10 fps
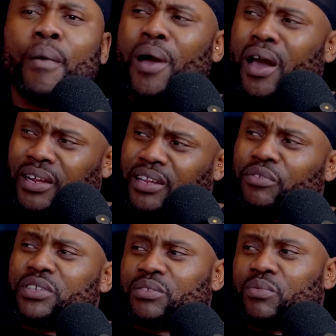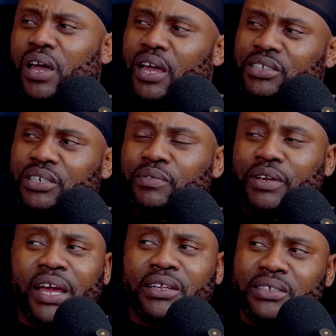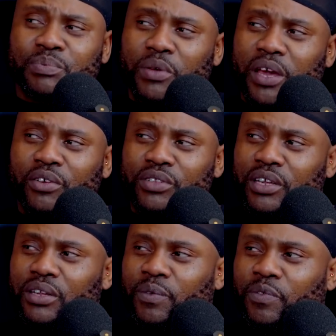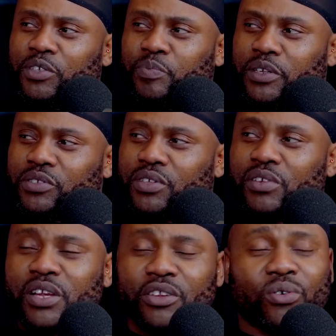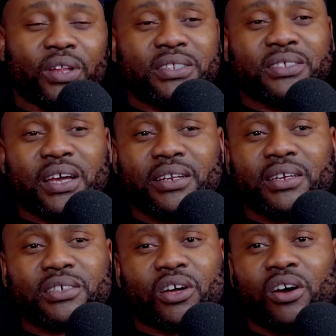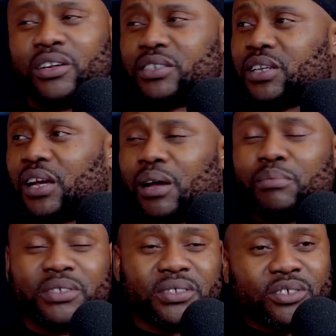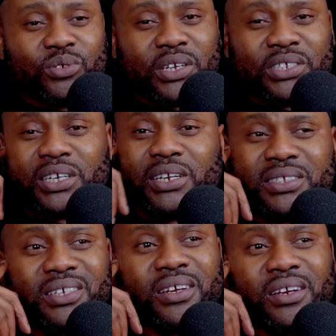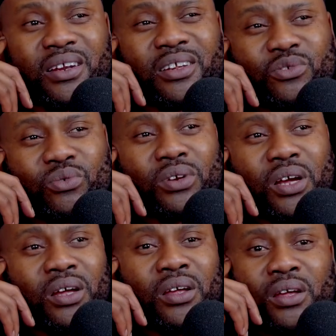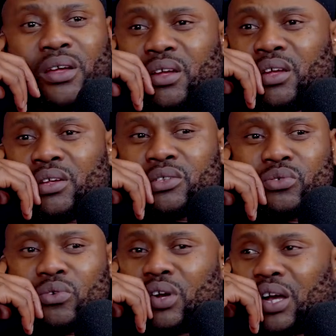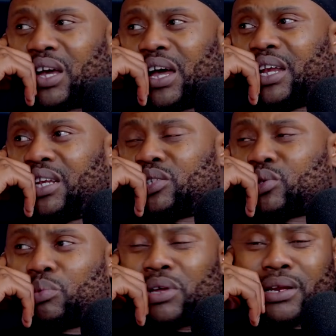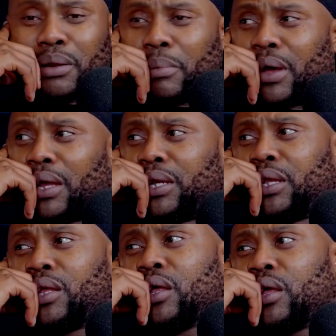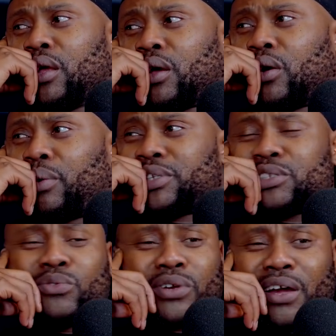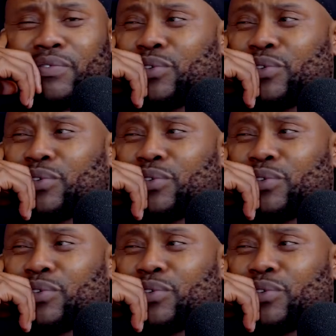Part of the reason why I actually even liked this piano thing in the first place, because I was like, yo, that side niggas are honest. Like, I'm listening to Angelic saying Nana Thula Khali, ngizobuya nginemali, ngoba sekurafi